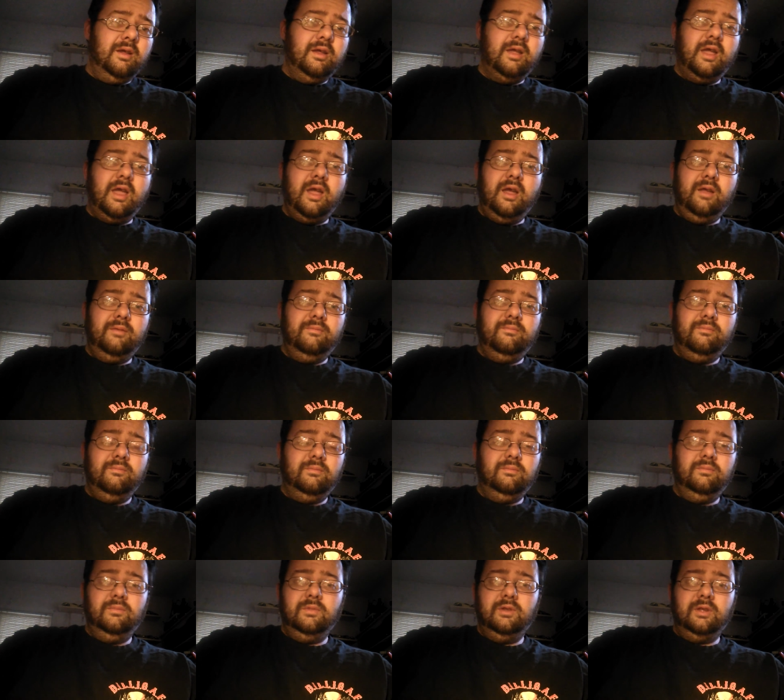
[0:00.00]
and
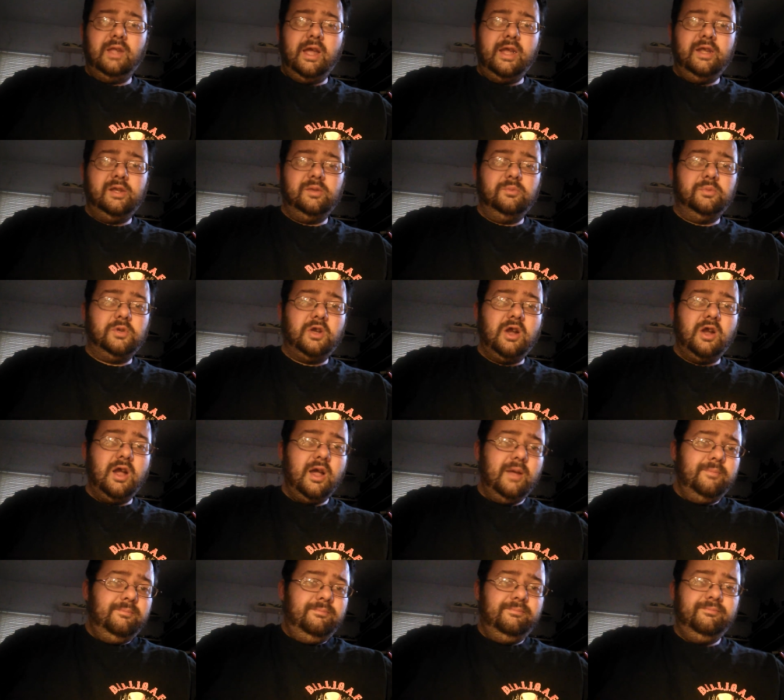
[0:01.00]
like,
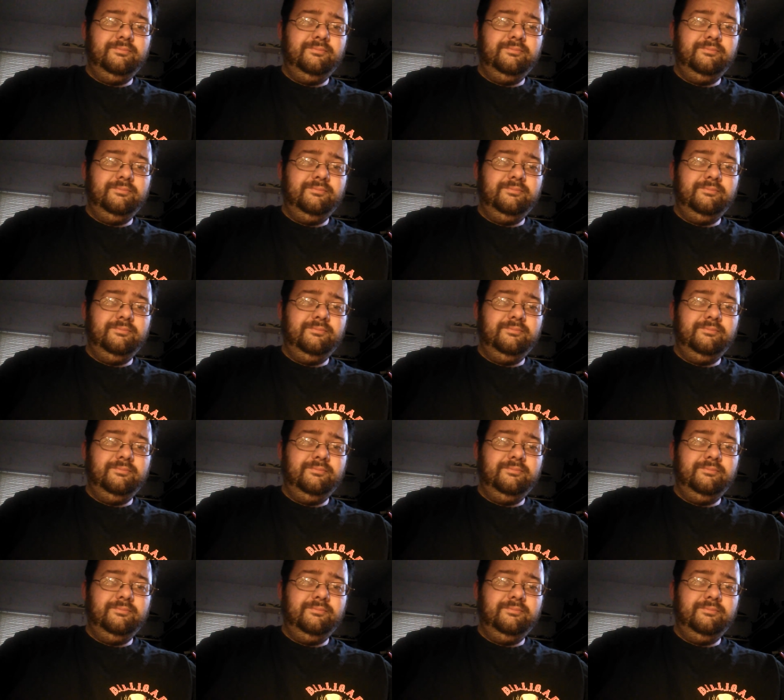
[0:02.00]
subscribe.